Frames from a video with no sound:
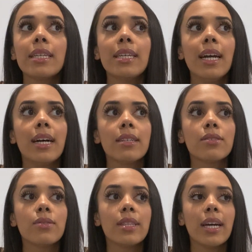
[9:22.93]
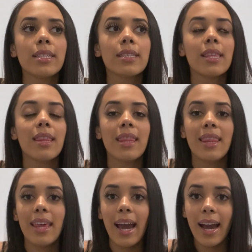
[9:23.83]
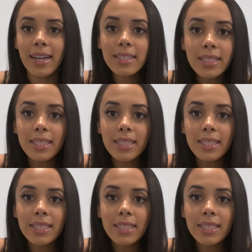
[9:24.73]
yeah, so that's that.